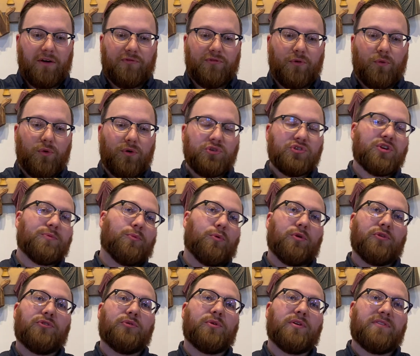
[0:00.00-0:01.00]
for worship
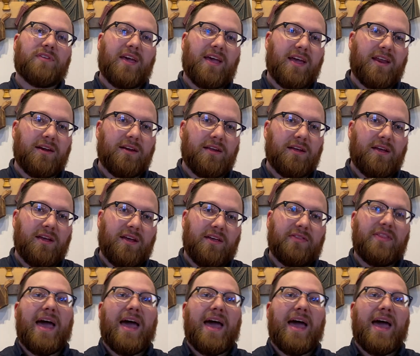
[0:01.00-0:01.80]
or to attend